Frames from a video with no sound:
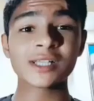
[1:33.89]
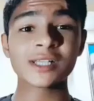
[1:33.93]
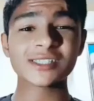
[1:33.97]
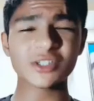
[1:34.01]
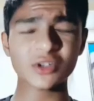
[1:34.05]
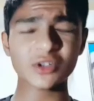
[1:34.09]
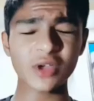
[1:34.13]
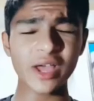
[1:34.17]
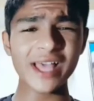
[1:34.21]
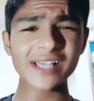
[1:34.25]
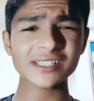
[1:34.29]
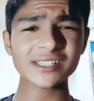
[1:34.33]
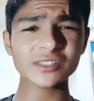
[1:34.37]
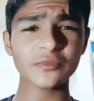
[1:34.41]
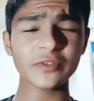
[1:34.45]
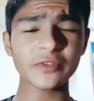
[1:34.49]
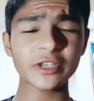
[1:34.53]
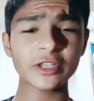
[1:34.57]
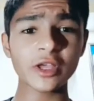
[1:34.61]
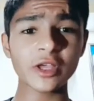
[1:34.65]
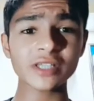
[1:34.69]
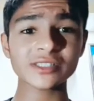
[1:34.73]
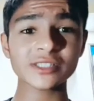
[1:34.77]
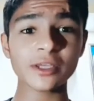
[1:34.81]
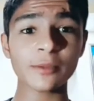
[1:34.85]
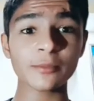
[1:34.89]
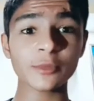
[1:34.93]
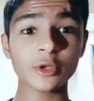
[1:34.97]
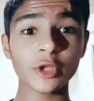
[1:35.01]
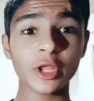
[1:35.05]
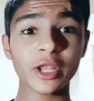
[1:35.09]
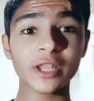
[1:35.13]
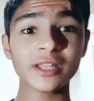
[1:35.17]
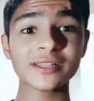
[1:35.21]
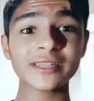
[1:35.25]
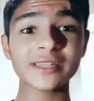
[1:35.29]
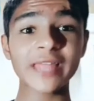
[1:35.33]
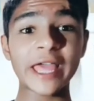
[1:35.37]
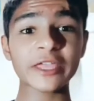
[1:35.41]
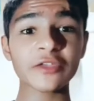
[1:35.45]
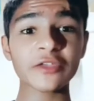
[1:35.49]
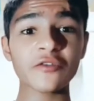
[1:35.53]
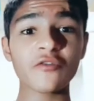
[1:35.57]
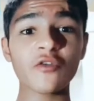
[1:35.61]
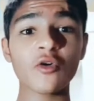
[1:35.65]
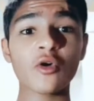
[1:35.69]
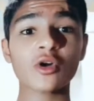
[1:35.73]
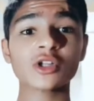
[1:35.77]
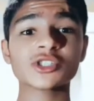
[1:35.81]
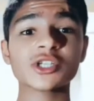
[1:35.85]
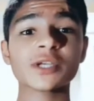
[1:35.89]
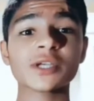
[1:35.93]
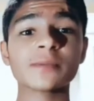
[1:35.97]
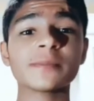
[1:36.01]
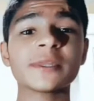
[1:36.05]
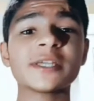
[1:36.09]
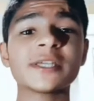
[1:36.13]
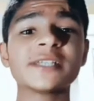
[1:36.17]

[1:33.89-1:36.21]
So guys, the video has come to an end. Thank you for watching.